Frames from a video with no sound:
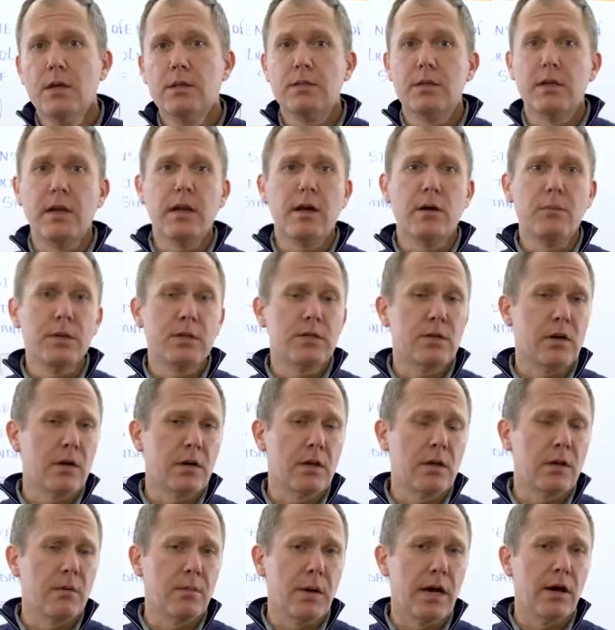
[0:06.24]
Today I'll be
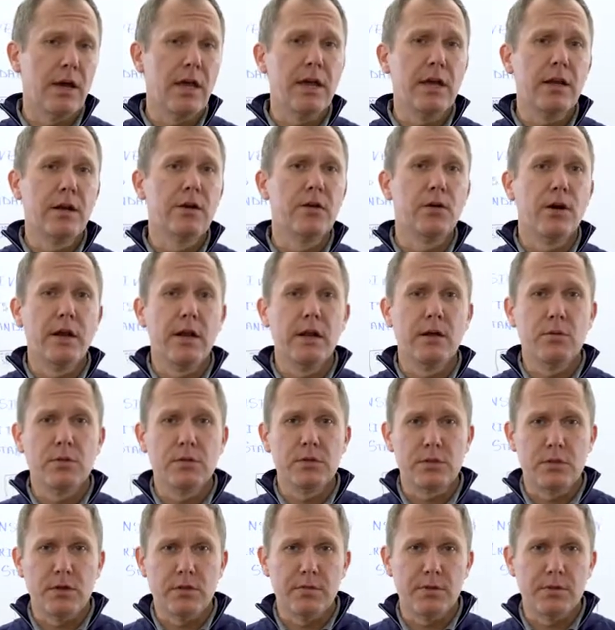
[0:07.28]
talking about integrating with
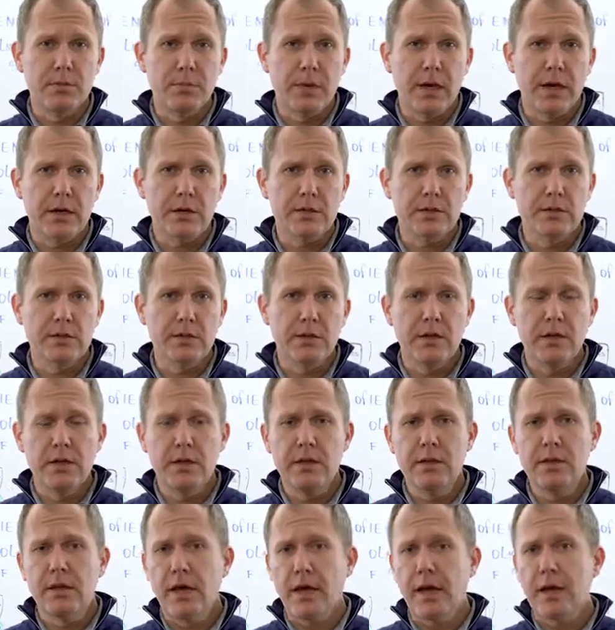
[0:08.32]
ServiceMax, and
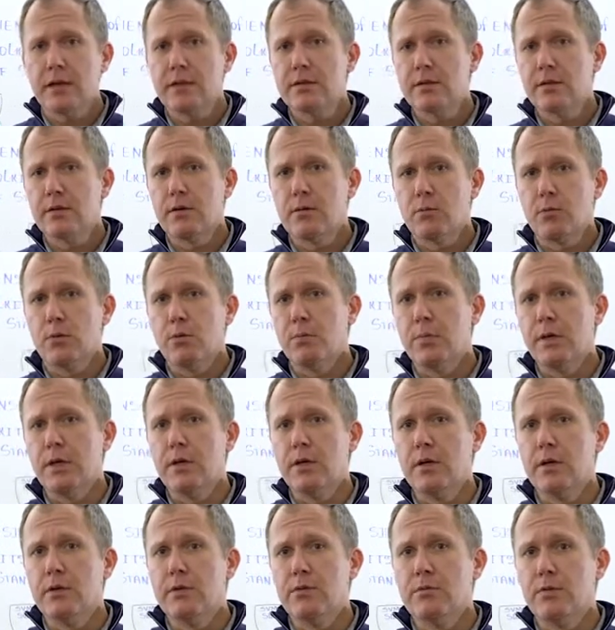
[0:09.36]
in that we'll
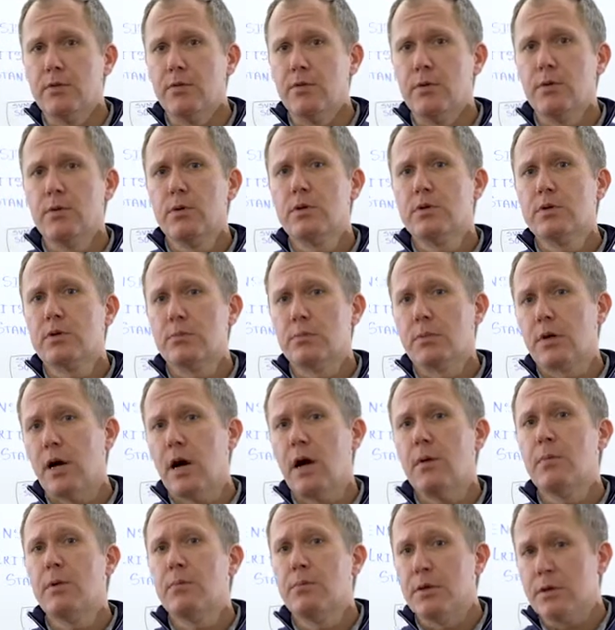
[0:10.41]
be reviewing some
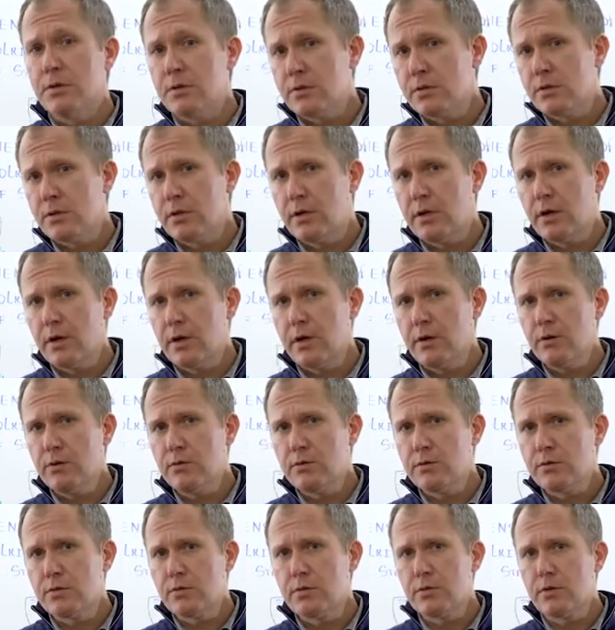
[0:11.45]
common business
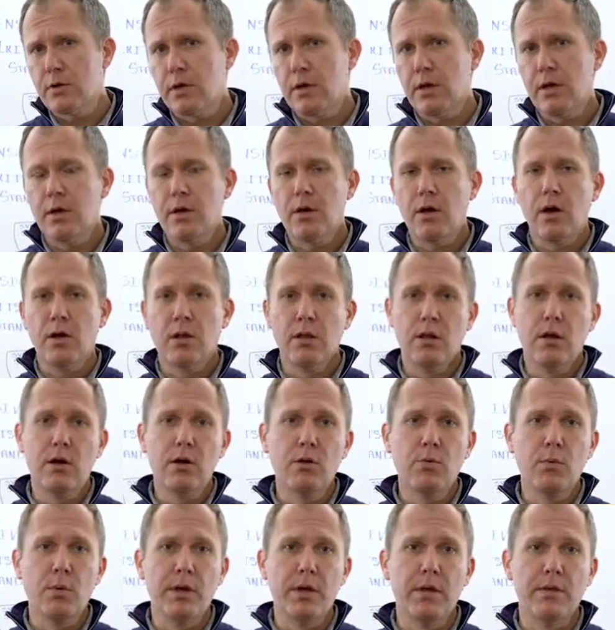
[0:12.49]
scenarios
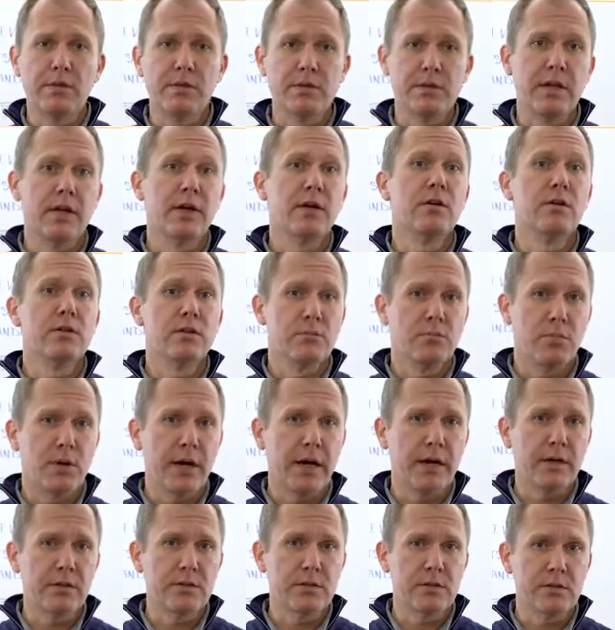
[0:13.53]
along with standards and
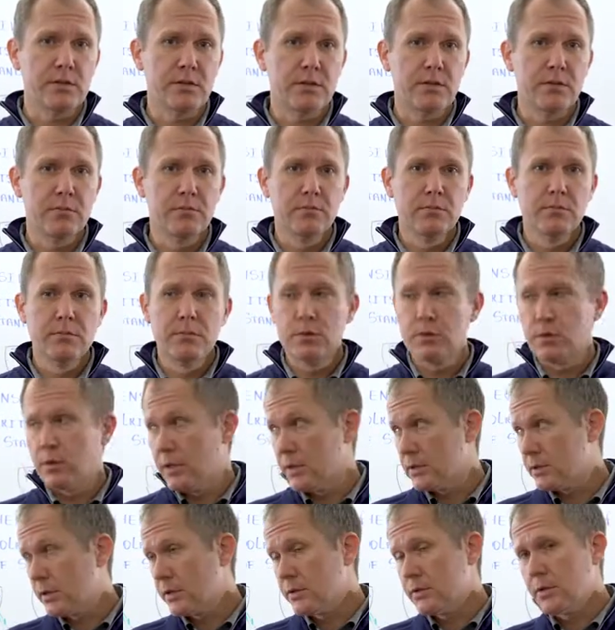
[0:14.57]
practices. So
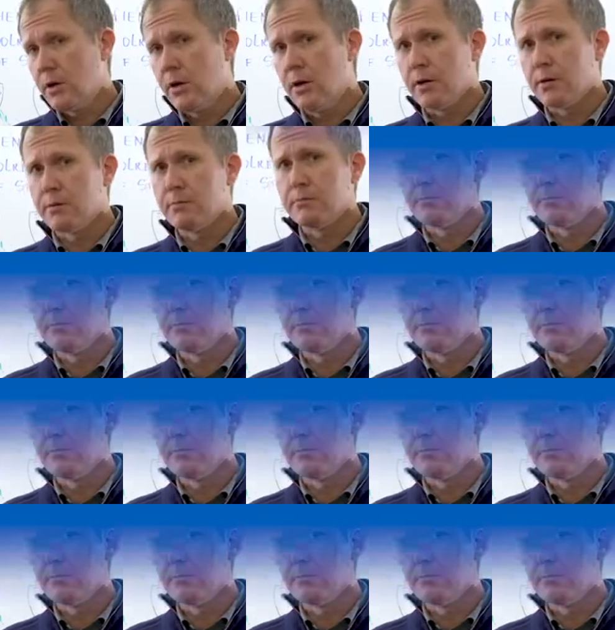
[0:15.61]
let's get started.